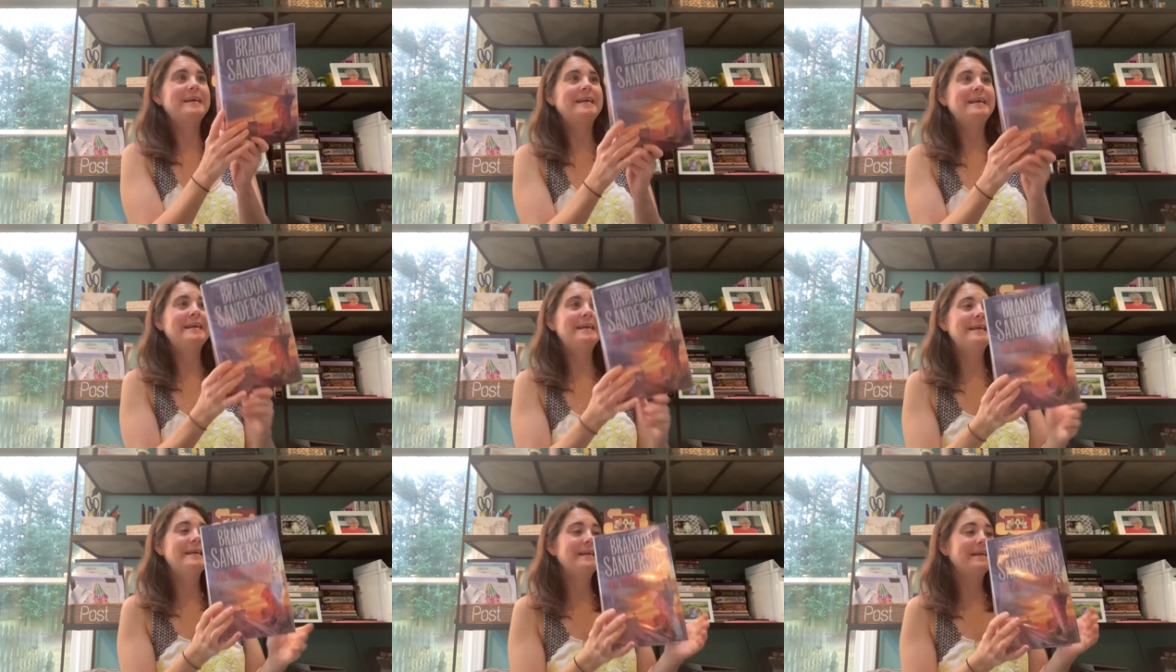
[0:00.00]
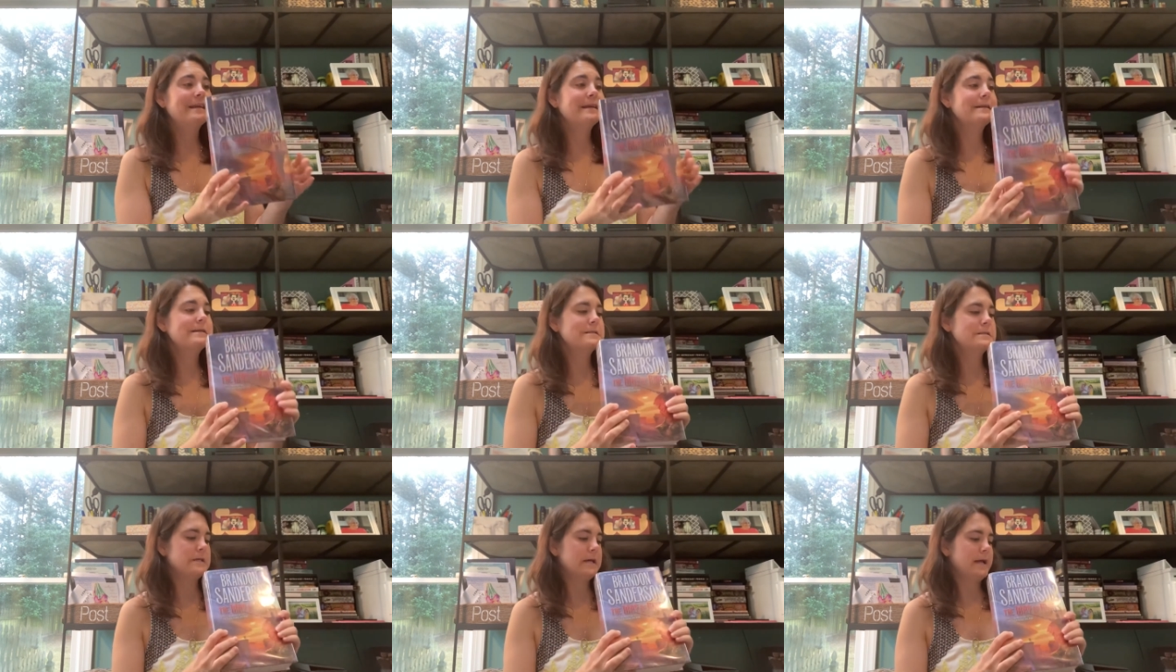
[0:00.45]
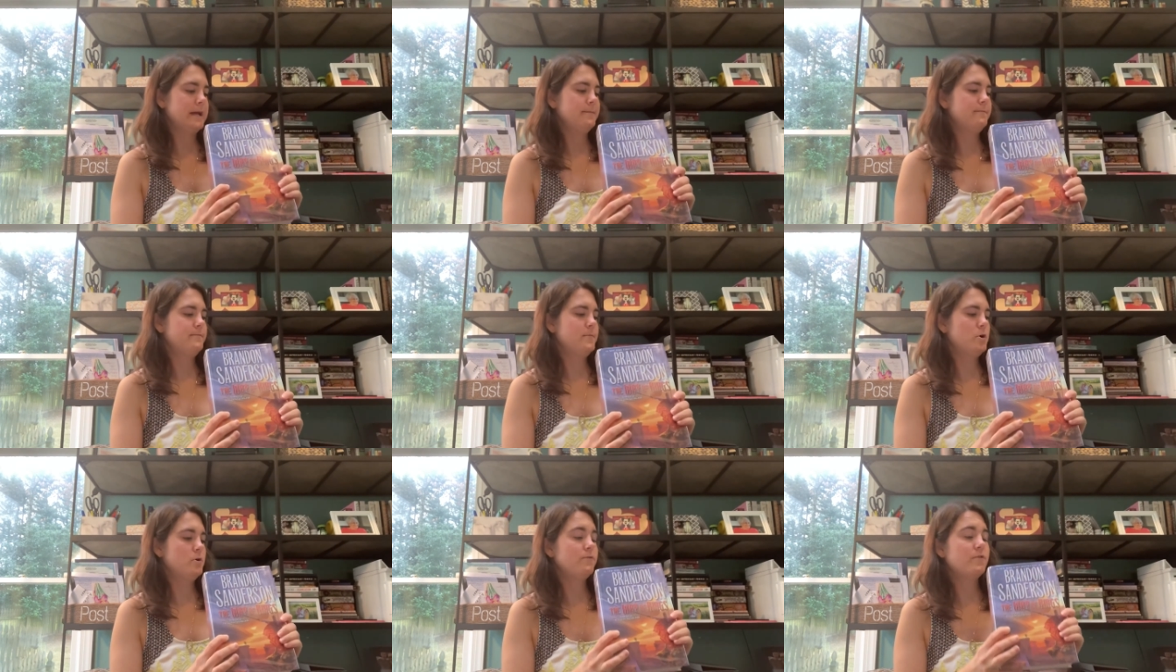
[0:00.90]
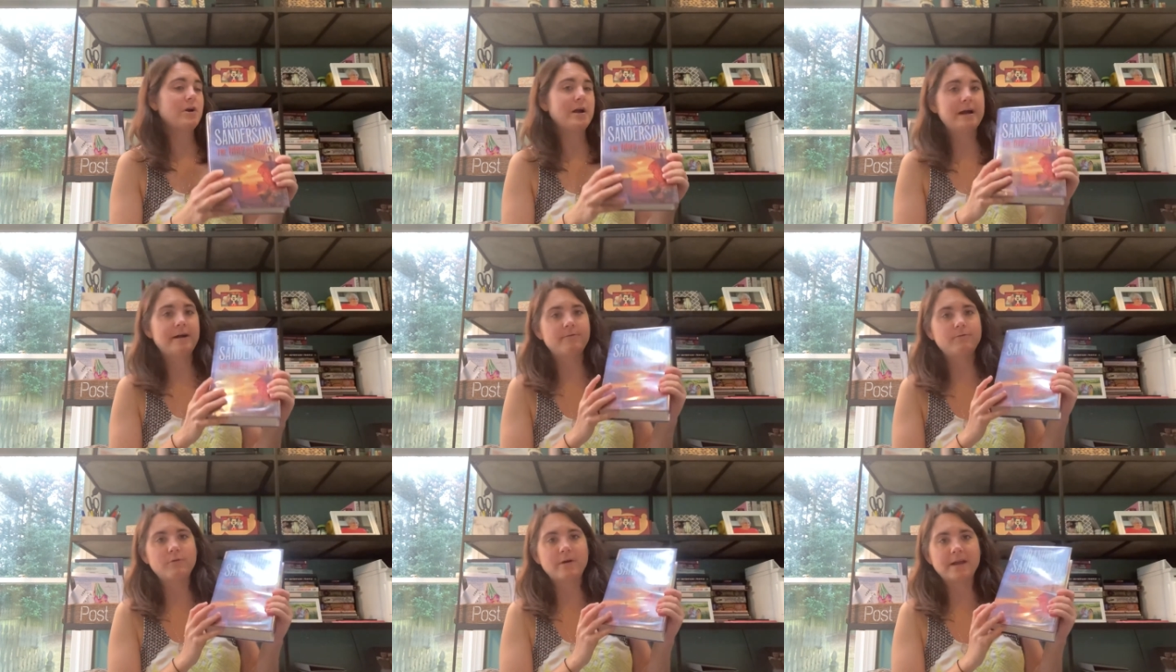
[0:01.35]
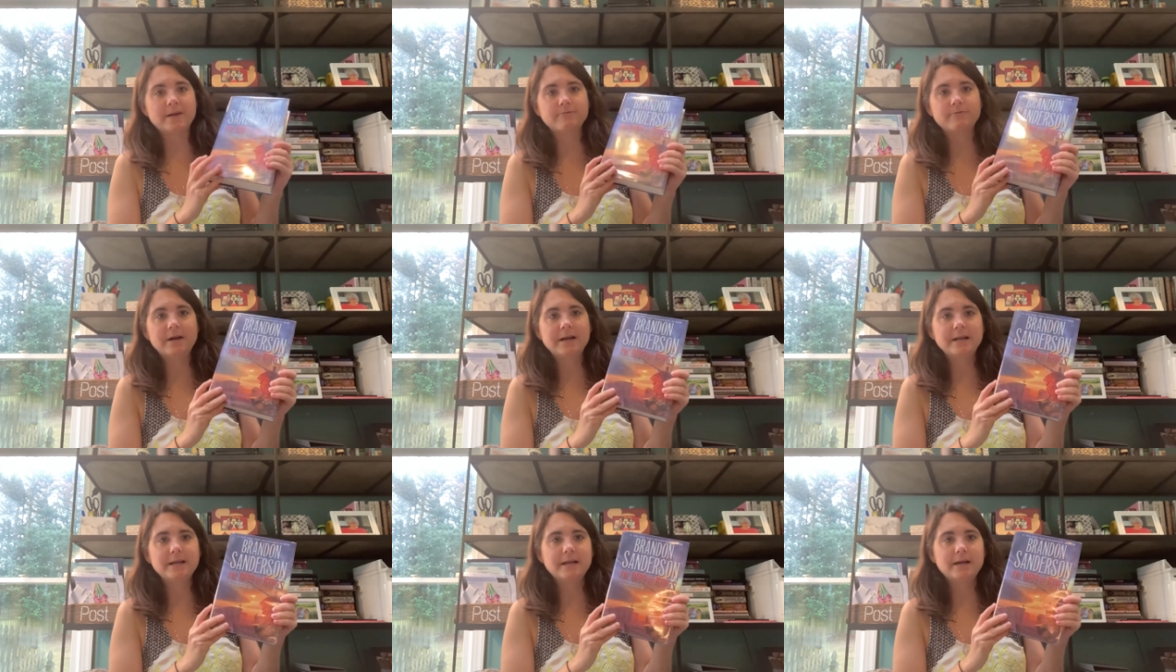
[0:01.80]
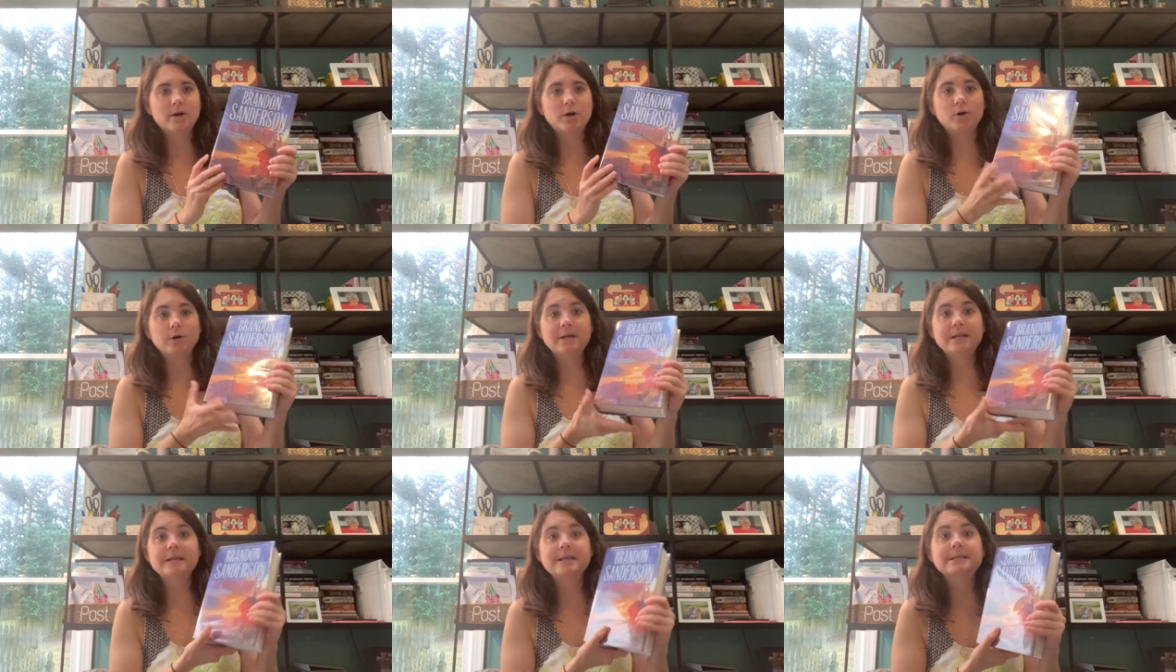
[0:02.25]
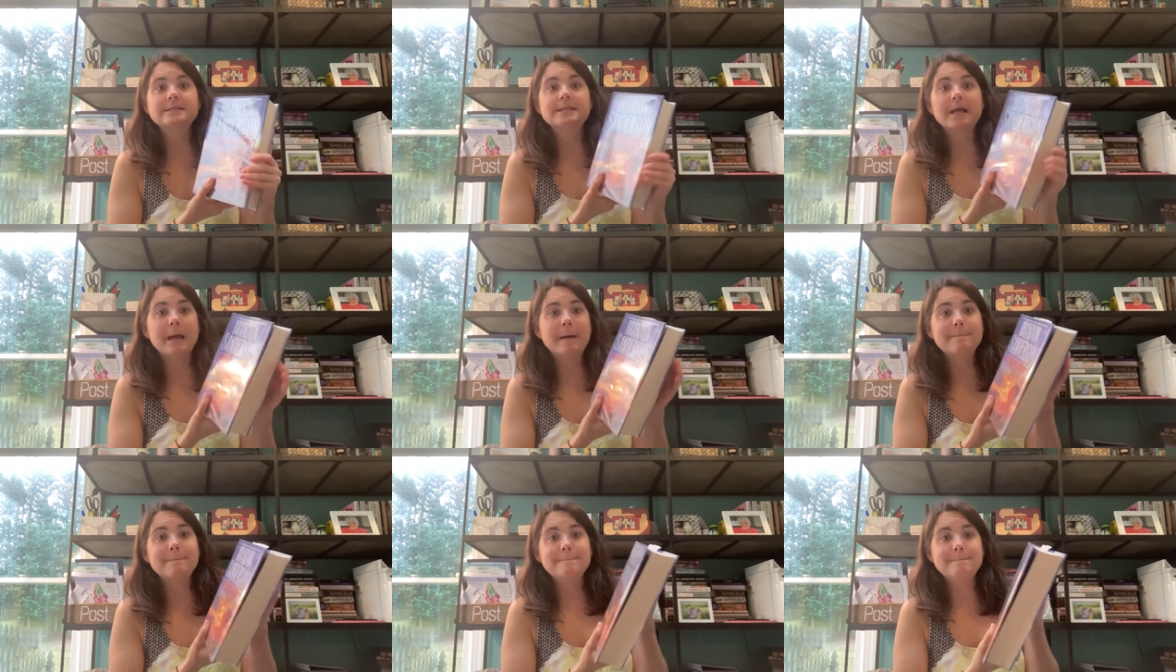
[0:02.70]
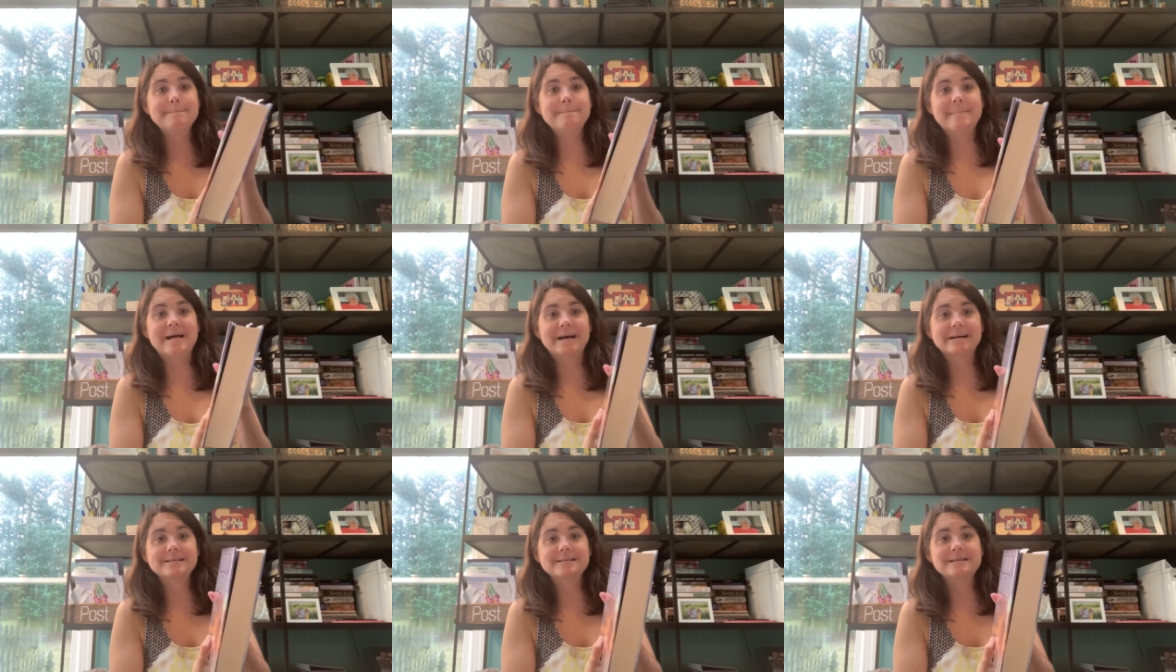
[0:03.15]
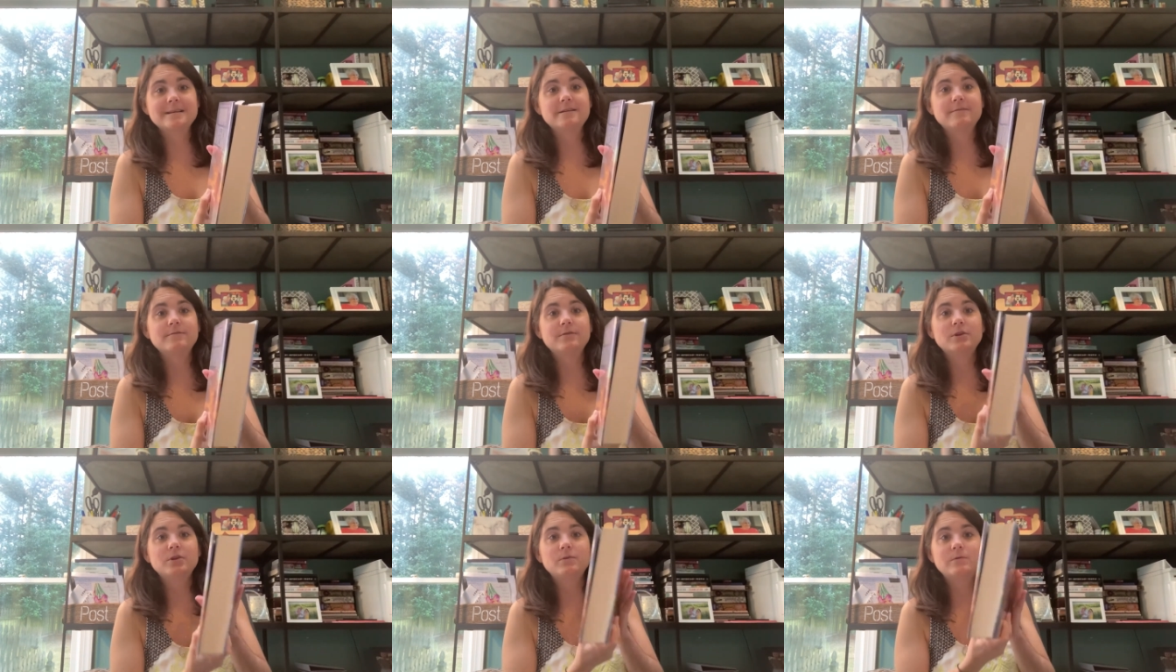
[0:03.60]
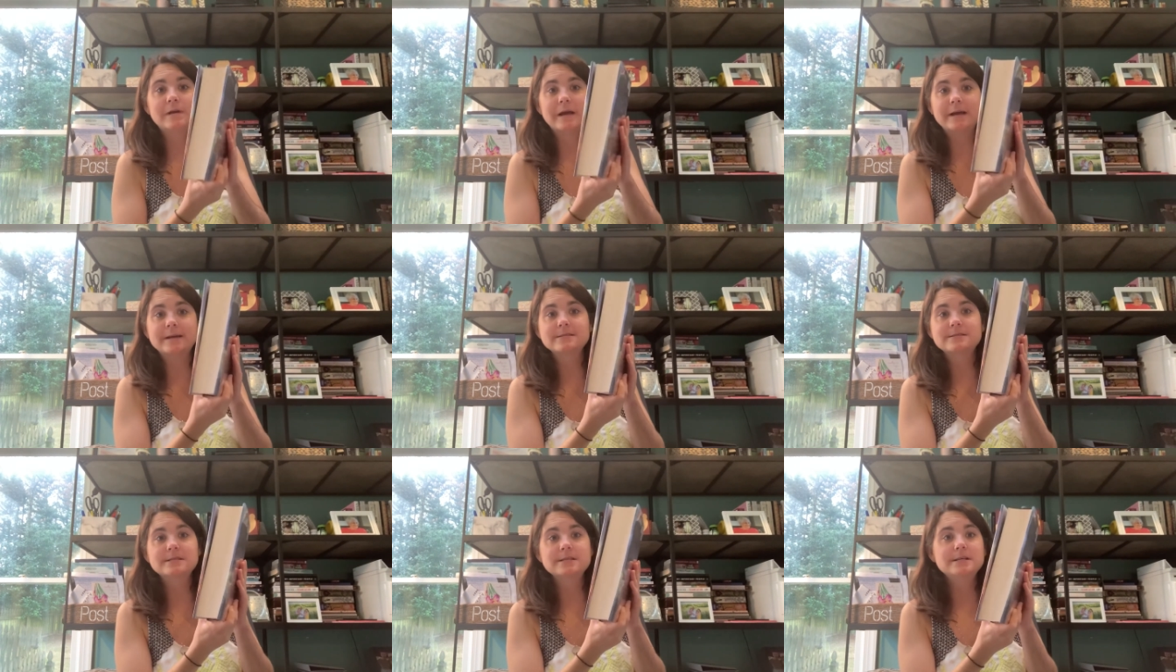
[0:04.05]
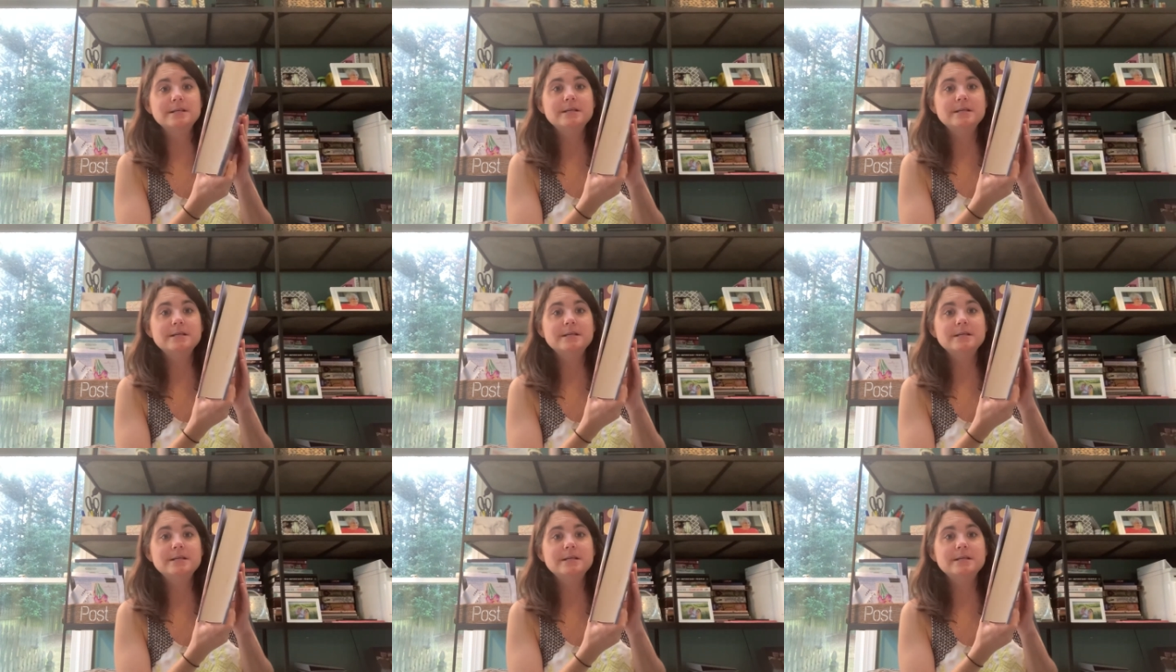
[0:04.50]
Kings. I'm over halfway right now. It is massive, you guys.